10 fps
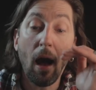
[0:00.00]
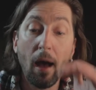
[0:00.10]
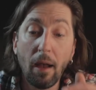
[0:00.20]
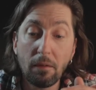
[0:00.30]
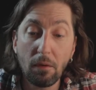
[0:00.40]

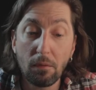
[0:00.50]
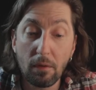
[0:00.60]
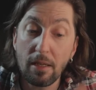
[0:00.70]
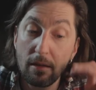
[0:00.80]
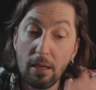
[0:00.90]
I
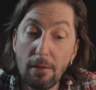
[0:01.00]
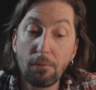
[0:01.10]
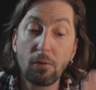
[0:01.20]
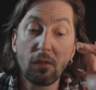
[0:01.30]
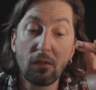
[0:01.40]
only keep
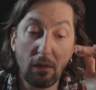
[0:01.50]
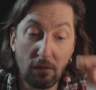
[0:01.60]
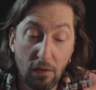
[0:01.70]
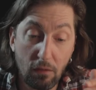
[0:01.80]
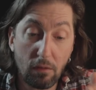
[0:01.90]
to
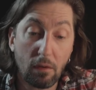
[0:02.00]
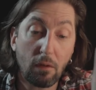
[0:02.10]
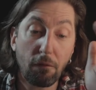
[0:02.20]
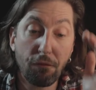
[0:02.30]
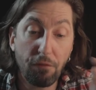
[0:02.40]

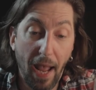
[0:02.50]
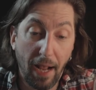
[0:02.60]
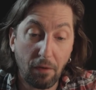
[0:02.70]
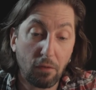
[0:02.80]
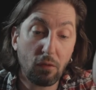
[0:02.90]
statistical
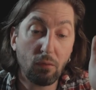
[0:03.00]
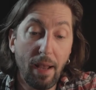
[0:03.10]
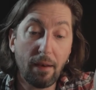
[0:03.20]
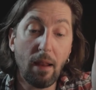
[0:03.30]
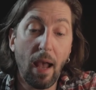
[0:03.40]
facts
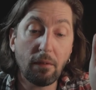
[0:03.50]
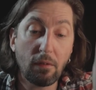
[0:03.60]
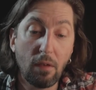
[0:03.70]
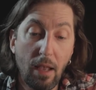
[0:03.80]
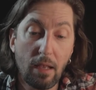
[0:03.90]
when I
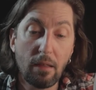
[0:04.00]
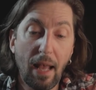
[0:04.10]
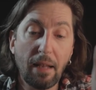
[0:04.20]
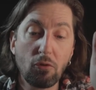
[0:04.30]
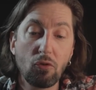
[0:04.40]
say
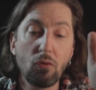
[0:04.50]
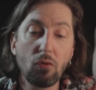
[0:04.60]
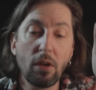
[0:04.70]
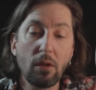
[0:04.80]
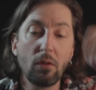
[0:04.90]
that
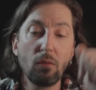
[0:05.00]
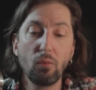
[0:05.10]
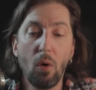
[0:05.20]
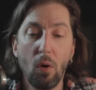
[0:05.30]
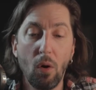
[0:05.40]
during the
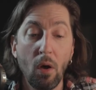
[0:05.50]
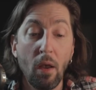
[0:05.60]
war,